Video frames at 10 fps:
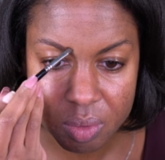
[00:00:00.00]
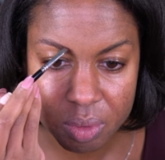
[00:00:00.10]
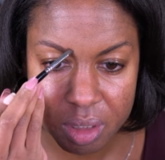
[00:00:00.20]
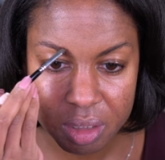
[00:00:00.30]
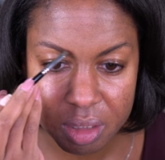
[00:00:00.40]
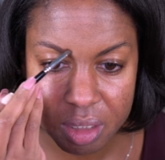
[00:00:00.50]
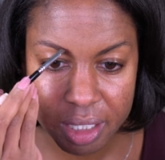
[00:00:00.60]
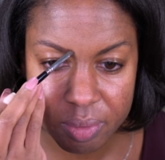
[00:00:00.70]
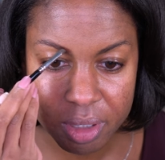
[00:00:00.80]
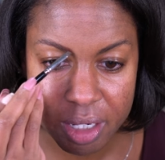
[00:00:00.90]
we're gonna look
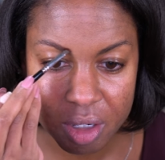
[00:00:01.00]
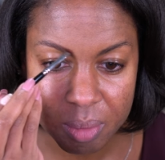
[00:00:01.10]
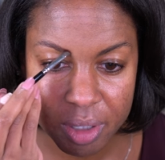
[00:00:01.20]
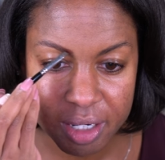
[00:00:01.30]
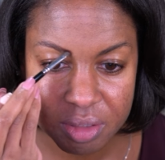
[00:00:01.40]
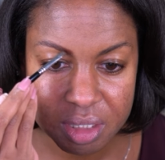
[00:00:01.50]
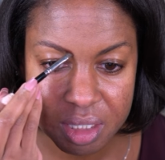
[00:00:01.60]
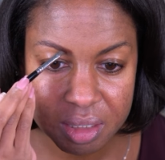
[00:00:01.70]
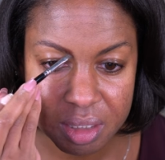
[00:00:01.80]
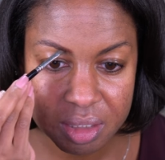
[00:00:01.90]
like we got our brows
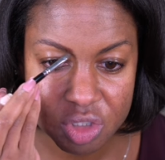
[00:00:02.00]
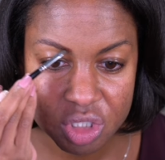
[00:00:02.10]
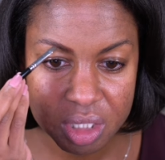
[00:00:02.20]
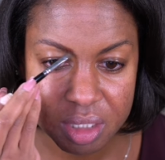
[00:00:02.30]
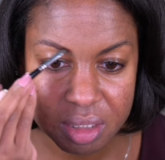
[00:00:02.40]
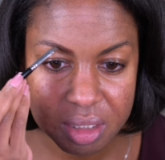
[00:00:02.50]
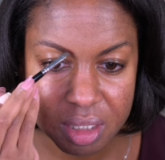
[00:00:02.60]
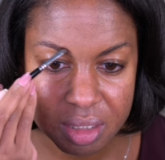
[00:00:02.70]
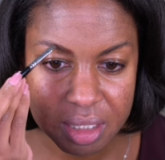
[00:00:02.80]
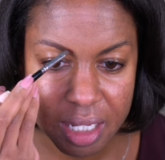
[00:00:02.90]
tinted just
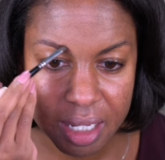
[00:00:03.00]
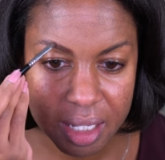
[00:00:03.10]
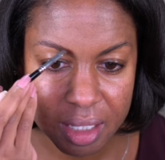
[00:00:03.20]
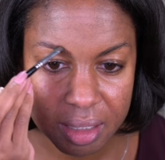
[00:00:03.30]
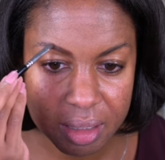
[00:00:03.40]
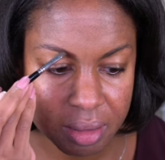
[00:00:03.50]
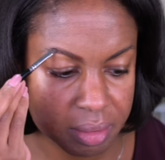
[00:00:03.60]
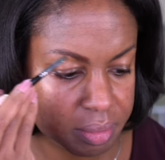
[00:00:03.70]
a tad.